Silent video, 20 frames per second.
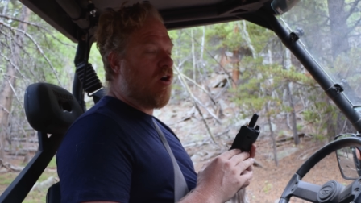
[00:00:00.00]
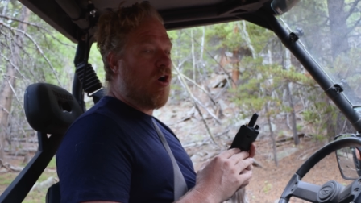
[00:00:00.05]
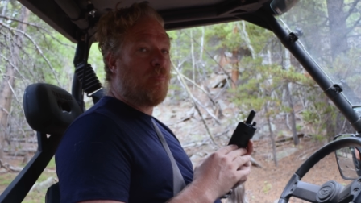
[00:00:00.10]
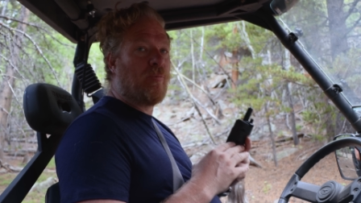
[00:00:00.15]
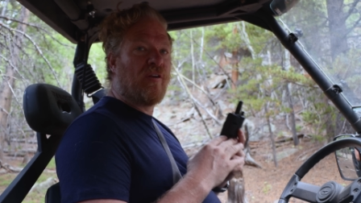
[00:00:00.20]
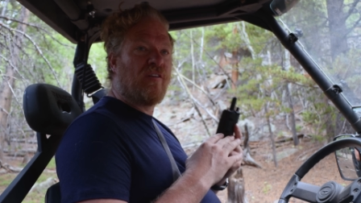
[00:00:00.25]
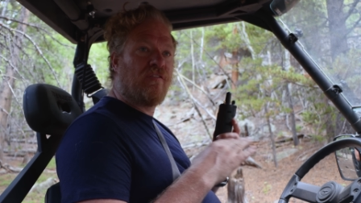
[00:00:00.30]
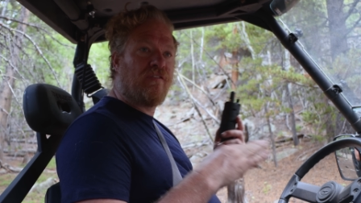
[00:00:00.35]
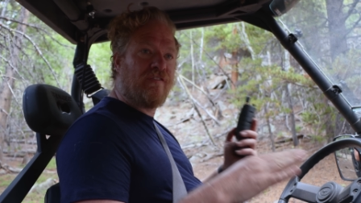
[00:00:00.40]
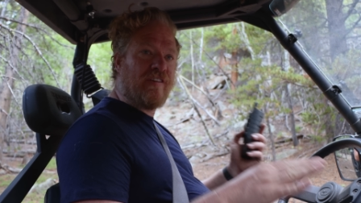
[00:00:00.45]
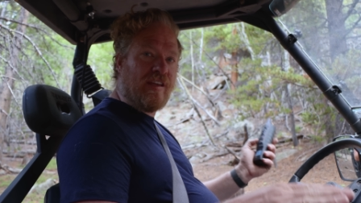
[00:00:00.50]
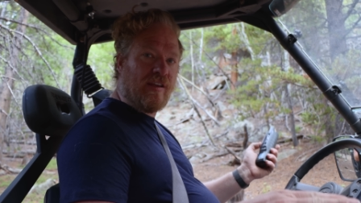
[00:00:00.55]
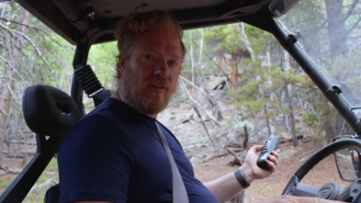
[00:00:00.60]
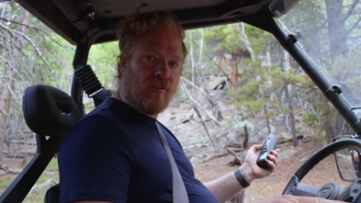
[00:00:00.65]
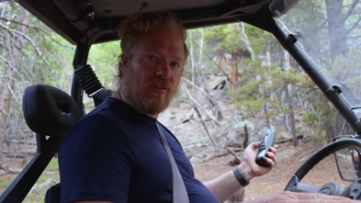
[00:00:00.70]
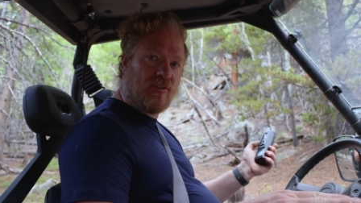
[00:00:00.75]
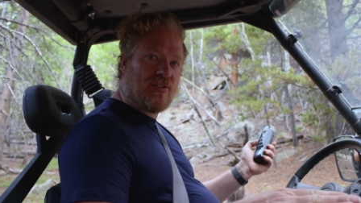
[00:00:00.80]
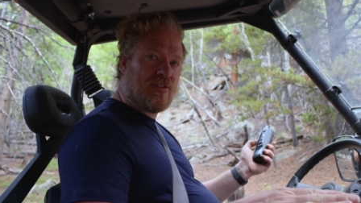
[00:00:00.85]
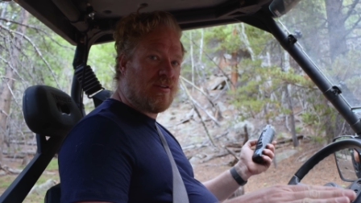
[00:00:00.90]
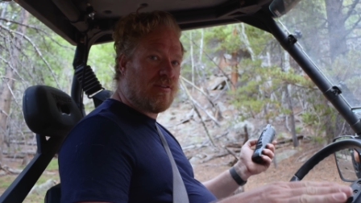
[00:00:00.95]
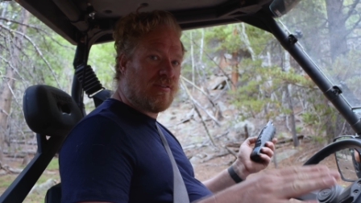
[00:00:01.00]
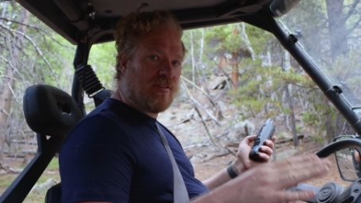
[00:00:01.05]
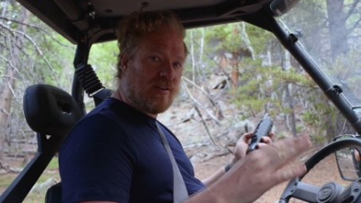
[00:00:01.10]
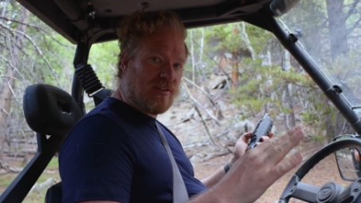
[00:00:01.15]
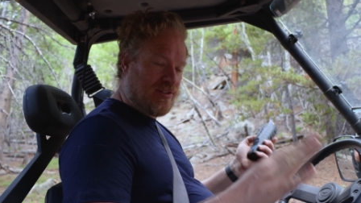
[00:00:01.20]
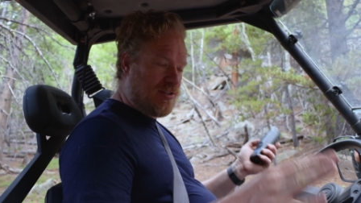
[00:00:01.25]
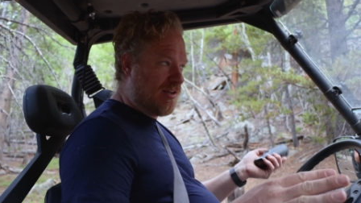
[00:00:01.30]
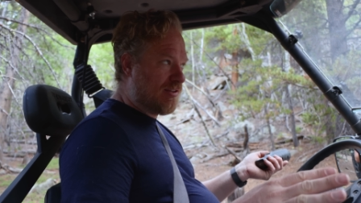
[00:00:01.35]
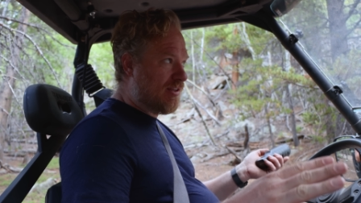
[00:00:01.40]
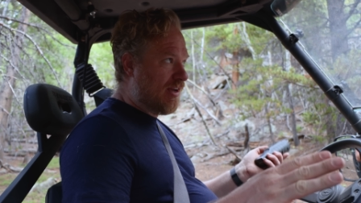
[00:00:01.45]
open fields and
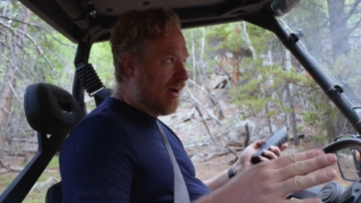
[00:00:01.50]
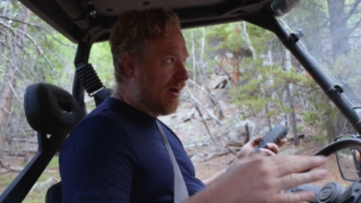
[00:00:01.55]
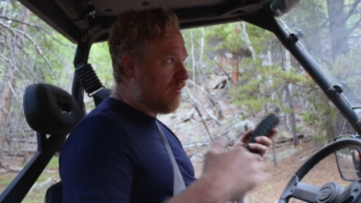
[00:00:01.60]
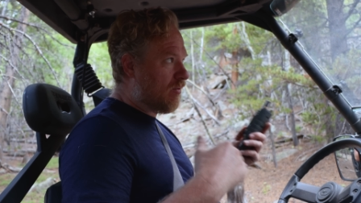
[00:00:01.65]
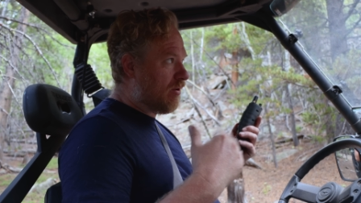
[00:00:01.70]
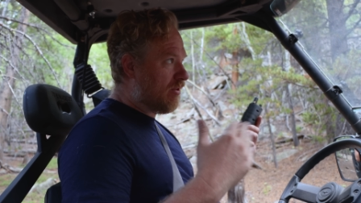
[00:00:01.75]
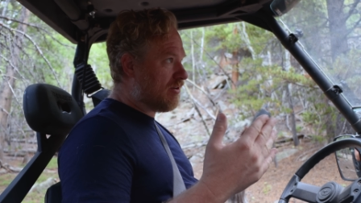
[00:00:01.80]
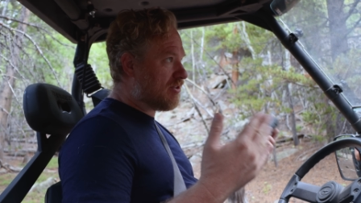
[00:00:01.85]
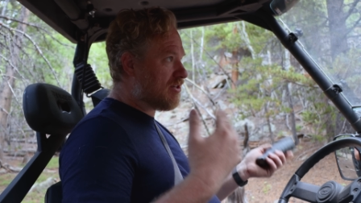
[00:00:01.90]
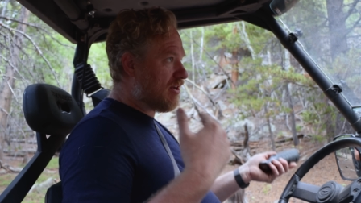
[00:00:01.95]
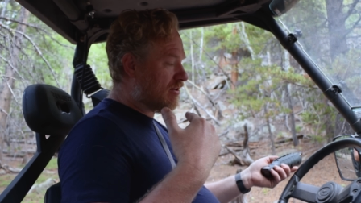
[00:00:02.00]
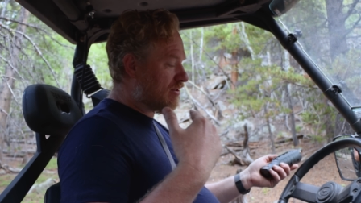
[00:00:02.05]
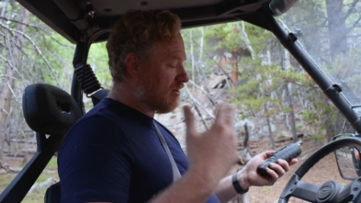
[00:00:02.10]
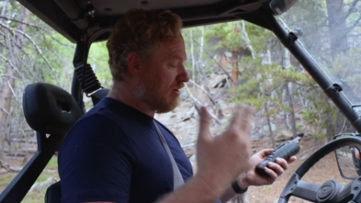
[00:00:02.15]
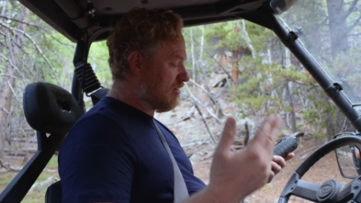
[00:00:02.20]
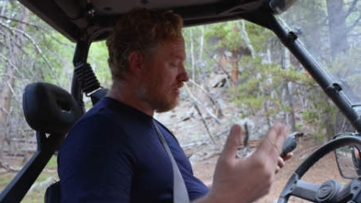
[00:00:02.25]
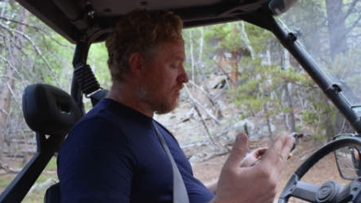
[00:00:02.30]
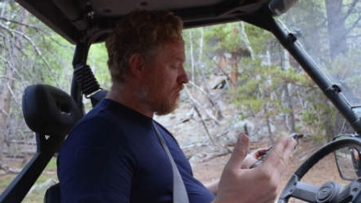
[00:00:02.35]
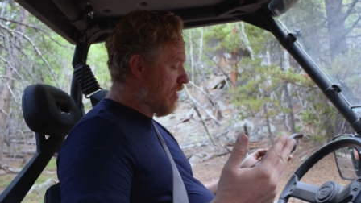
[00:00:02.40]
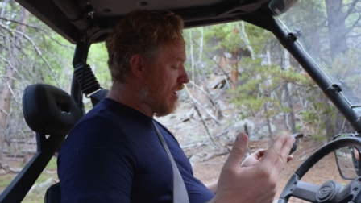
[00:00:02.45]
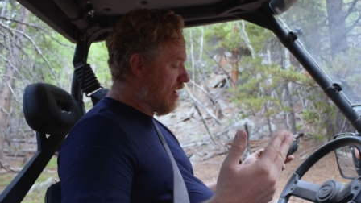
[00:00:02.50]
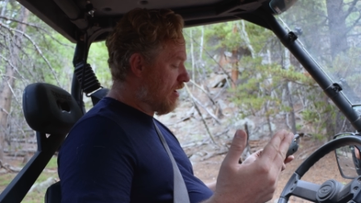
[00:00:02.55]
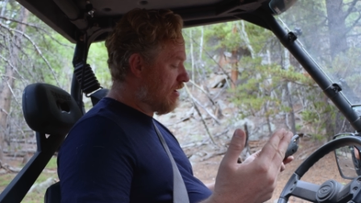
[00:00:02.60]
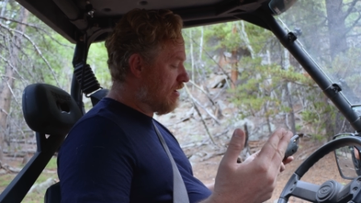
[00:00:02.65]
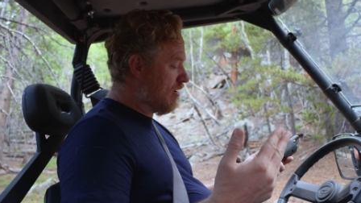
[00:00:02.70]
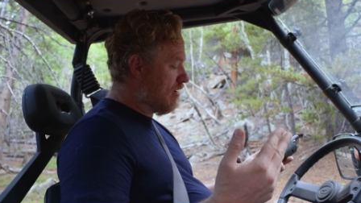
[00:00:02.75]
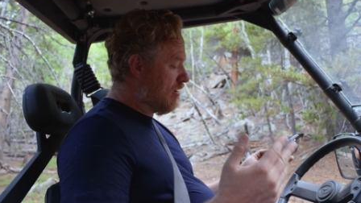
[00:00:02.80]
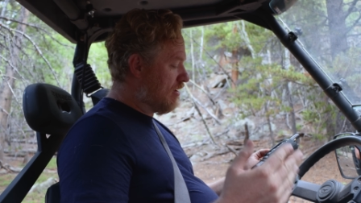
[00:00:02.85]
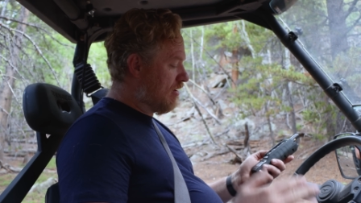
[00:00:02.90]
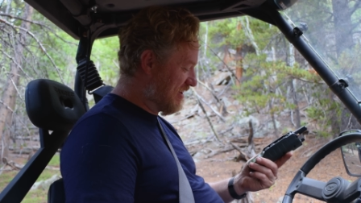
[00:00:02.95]
things like that where there's nothing in the way.